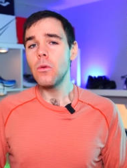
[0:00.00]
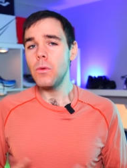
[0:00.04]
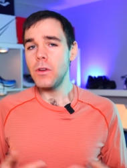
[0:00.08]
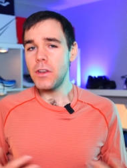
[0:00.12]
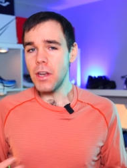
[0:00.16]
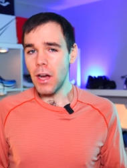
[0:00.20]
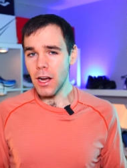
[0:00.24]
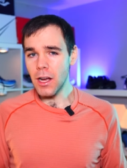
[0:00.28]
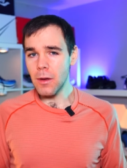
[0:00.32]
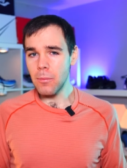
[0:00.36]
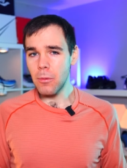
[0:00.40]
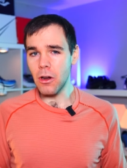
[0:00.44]
we
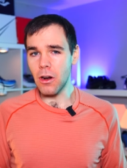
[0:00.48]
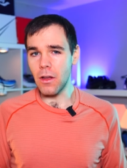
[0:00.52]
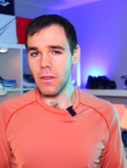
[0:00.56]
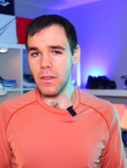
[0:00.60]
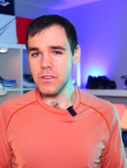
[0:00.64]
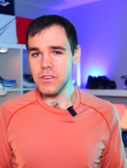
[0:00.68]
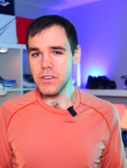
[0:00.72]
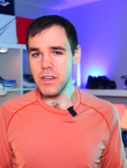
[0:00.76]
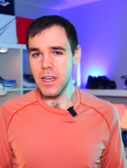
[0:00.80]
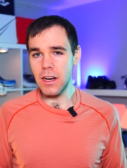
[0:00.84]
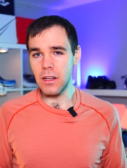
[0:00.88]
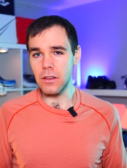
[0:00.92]
talk about on the
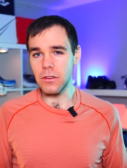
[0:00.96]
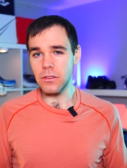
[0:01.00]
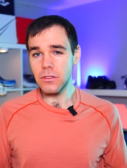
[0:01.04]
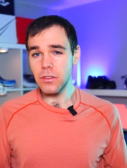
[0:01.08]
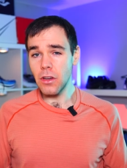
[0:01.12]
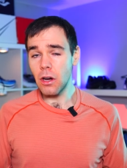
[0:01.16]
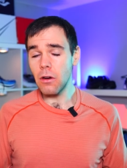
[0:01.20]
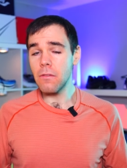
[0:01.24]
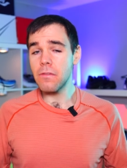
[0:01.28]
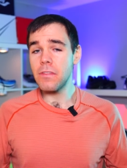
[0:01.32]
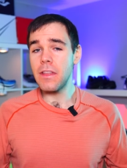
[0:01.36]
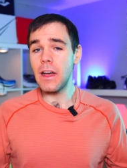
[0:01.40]
channel.
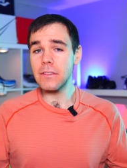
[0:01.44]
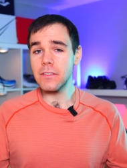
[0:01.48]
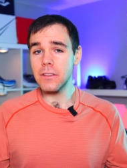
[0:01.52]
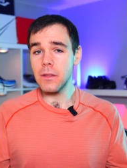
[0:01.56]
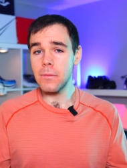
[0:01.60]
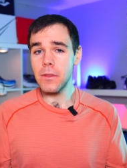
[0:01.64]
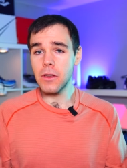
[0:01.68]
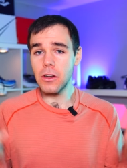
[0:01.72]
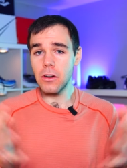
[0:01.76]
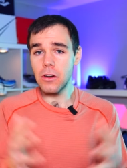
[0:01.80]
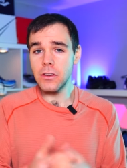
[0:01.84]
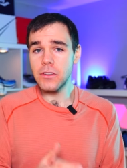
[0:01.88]
So if that's
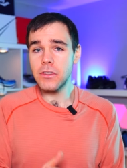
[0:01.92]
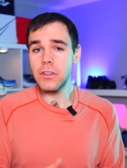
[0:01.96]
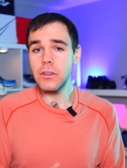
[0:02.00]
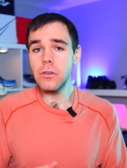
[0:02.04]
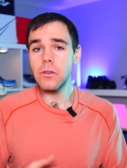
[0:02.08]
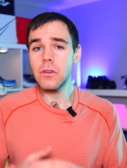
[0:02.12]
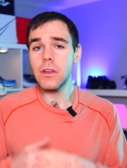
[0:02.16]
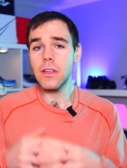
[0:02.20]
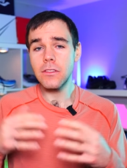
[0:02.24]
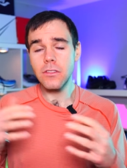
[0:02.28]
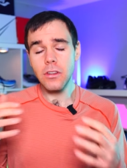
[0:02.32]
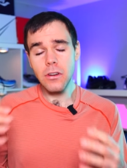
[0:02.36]
something you're into,
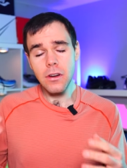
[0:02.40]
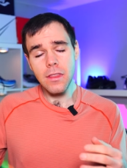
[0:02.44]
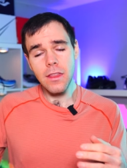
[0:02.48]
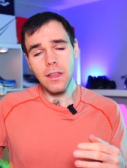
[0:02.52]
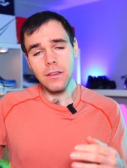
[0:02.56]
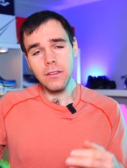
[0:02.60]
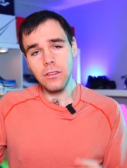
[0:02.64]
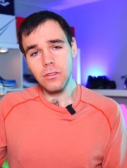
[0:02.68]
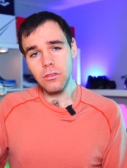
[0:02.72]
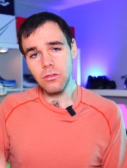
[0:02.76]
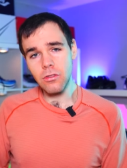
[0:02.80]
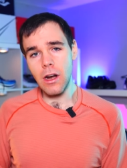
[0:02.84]
consider hitting
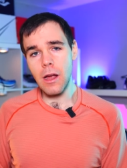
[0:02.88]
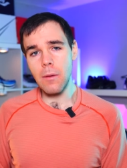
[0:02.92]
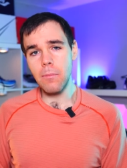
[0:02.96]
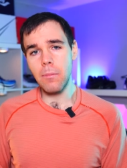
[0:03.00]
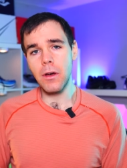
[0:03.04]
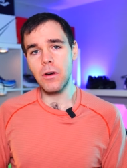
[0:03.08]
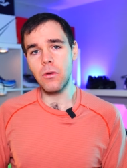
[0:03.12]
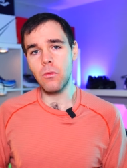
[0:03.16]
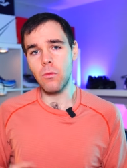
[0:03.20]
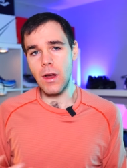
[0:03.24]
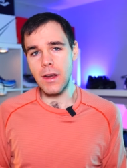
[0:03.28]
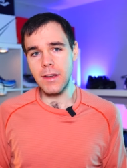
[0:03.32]
that subscribe
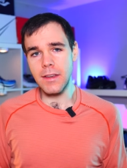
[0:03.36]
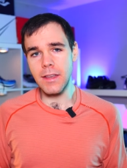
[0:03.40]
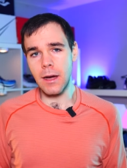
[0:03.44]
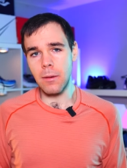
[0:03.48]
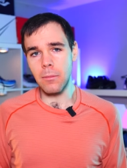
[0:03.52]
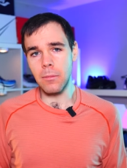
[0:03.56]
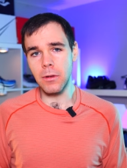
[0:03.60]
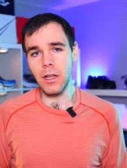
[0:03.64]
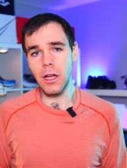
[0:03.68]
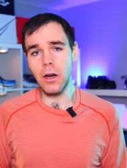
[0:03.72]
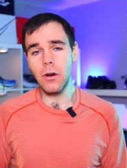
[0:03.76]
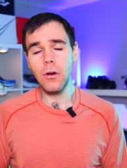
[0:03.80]
button right down
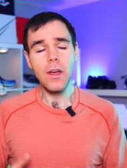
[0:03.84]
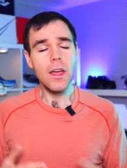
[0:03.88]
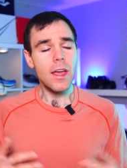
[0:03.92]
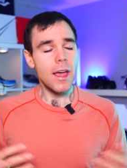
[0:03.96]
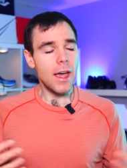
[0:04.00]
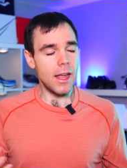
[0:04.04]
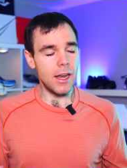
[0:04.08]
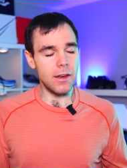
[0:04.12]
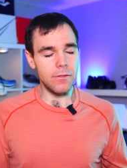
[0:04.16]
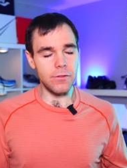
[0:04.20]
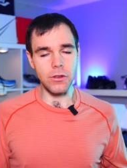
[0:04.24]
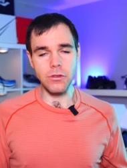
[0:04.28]
below.
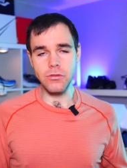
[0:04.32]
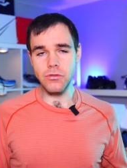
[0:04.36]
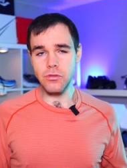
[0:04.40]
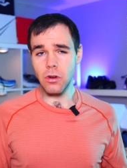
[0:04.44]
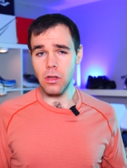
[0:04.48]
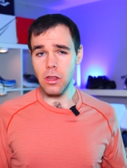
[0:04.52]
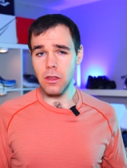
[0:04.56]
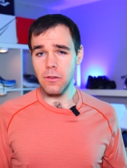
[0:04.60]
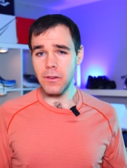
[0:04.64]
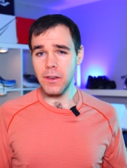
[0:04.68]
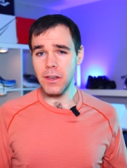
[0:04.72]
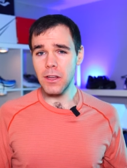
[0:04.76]
And if you
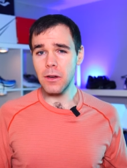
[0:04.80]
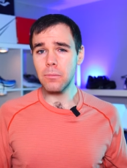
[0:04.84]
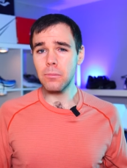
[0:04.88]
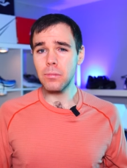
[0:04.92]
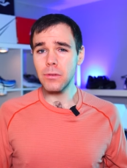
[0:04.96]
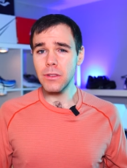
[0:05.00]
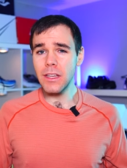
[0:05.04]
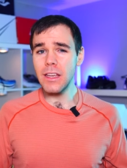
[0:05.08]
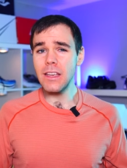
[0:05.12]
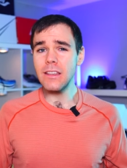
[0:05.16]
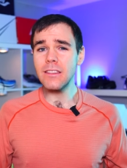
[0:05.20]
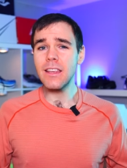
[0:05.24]
enjoyed the video,
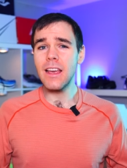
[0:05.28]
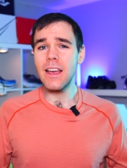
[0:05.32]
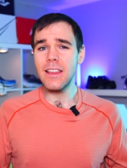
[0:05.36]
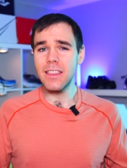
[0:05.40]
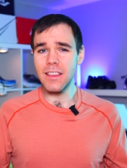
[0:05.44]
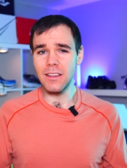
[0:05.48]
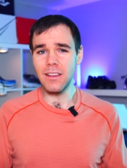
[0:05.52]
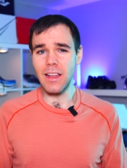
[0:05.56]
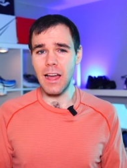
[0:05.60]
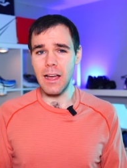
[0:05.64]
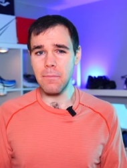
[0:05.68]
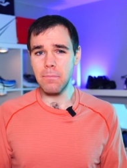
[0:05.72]
please hit
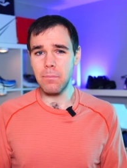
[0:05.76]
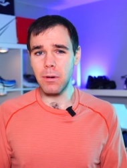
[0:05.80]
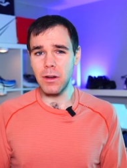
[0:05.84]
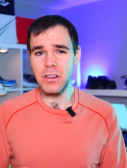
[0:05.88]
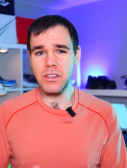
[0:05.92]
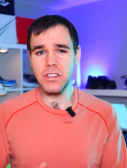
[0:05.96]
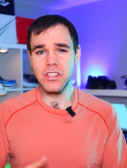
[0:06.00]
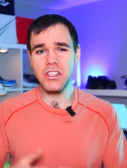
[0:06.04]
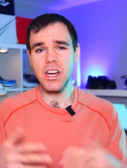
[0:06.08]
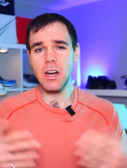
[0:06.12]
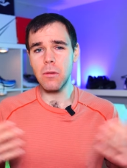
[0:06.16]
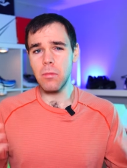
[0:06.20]
the like button,
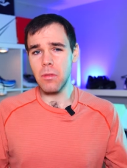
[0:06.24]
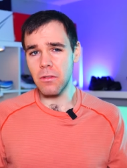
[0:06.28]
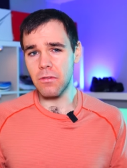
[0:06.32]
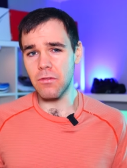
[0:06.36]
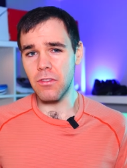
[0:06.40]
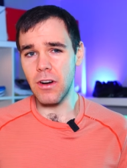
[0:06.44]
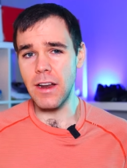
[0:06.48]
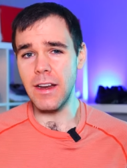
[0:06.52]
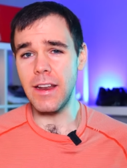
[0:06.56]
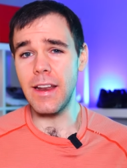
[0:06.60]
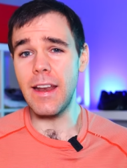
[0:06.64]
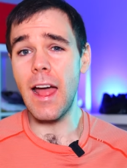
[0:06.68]
share it with a
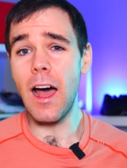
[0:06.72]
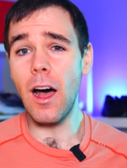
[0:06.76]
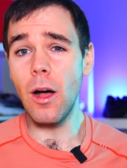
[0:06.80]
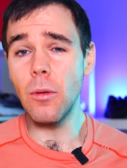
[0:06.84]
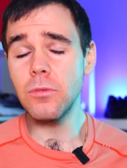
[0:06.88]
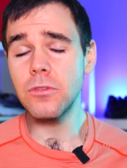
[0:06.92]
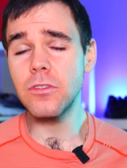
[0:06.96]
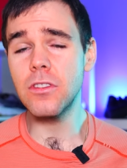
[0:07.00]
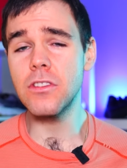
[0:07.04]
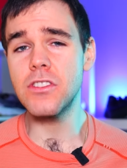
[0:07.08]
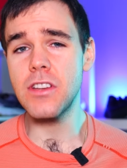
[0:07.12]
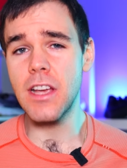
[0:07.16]
friend. It
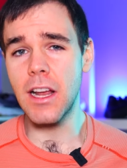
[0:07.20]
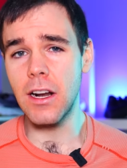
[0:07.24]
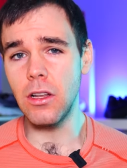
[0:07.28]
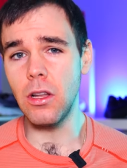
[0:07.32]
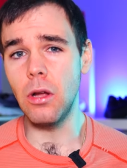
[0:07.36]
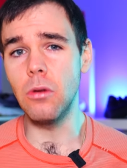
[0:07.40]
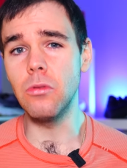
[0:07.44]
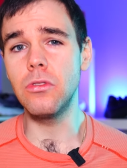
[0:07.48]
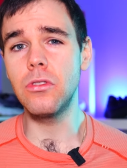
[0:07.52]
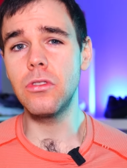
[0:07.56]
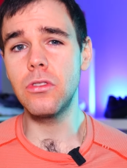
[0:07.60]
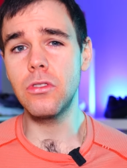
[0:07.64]
helps the channel
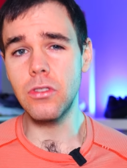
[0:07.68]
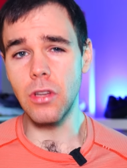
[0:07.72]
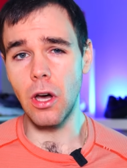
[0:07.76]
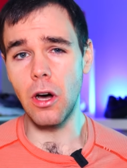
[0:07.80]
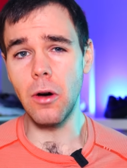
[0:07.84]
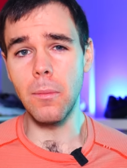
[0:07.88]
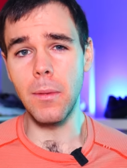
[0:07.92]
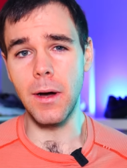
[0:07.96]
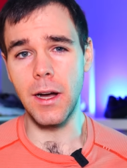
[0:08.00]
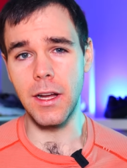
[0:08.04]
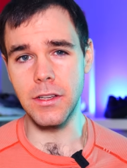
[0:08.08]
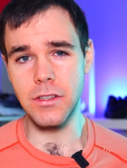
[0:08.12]
out so
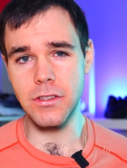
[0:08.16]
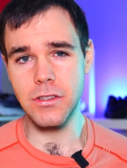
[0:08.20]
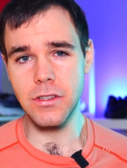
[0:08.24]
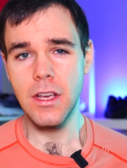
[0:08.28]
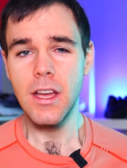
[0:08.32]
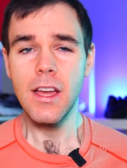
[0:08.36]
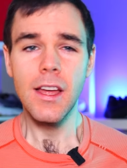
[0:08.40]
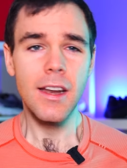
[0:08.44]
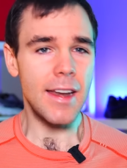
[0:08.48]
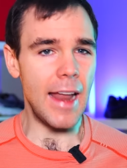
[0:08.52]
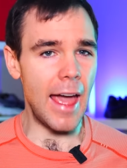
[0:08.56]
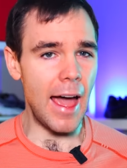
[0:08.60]
much.
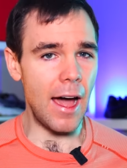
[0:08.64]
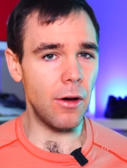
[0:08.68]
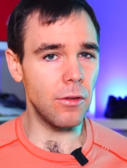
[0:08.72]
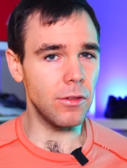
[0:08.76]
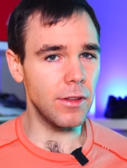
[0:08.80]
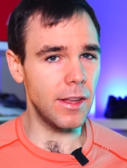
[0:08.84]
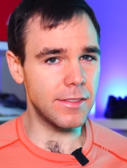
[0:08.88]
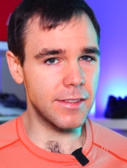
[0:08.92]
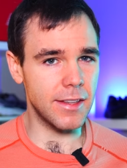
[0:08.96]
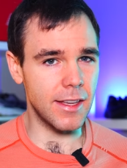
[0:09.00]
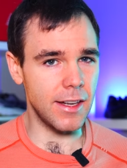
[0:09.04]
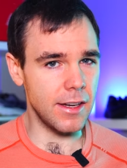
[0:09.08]
Now
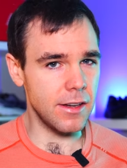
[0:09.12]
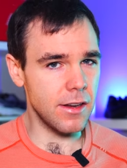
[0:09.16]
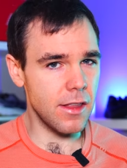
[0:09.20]
let's get